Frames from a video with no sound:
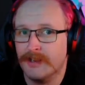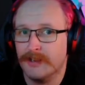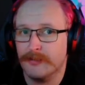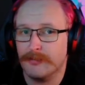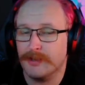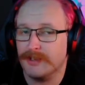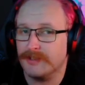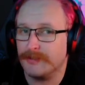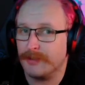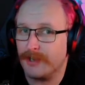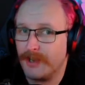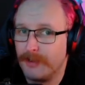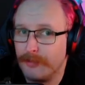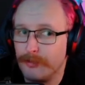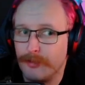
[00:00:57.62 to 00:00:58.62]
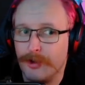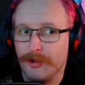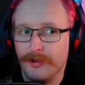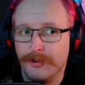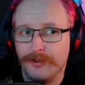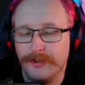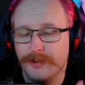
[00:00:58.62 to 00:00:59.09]
because I'm going to have a
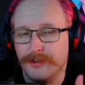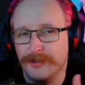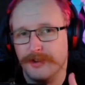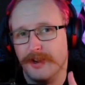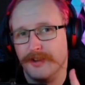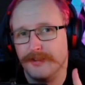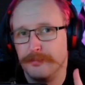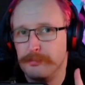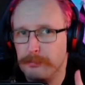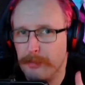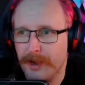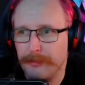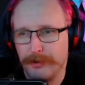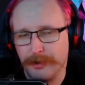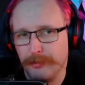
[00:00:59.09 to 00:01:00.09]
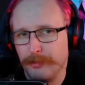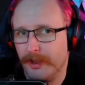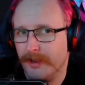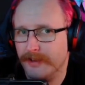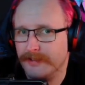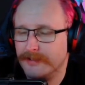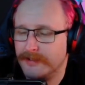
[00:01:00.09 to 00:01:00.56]
world that you guys might want to
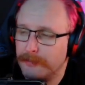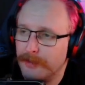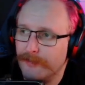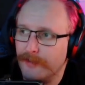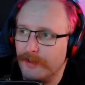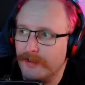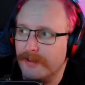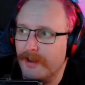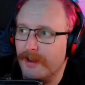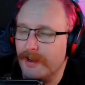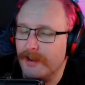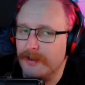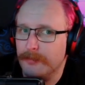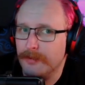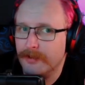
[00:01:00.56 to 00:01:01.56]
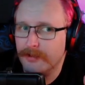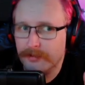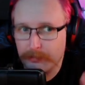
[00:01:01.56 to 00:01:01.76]
play. It's going to be a fun time.